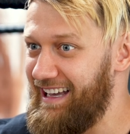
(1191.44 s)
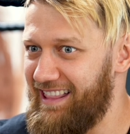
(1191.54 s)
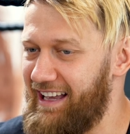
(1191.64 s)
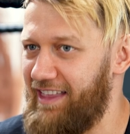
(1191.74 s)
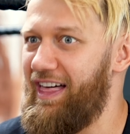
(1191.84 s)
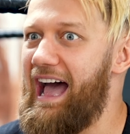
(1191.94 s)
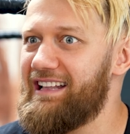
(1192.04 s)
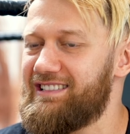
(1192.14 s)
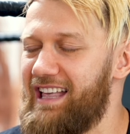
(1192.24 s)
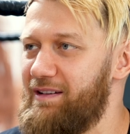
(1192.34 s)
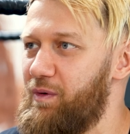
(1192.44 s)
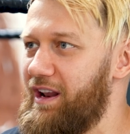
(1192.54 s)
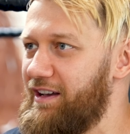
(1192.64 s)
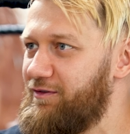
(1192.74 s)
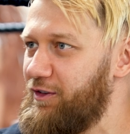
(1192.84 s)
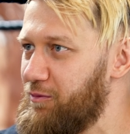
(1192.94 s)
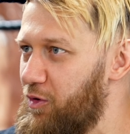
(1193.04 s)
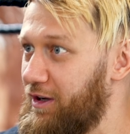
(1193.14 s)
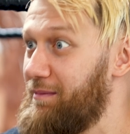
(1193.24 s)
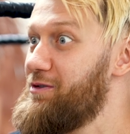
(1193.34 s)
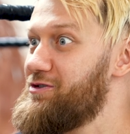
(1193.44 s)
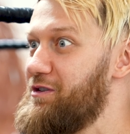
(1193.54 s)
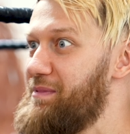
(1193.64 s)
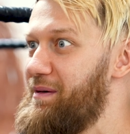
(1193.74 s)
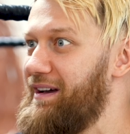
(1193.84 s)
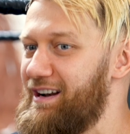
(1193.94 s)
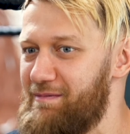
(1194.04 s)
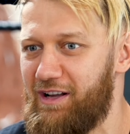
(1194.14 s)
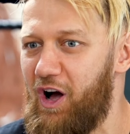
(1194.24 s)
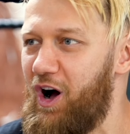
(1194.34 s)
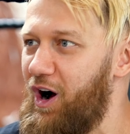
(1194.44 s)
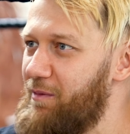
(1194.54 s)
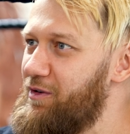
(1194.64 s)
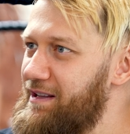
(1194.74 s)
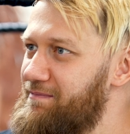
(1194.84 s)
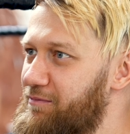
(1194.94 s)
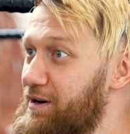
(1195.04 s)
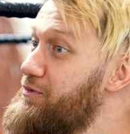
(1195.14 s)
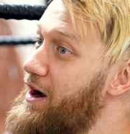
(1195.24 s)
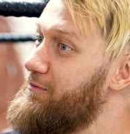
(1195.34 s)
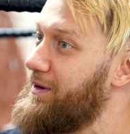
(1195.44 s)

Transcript: like, and that's then when I feel more like emotional about it. And I'm like, oh, I'm really, really proud of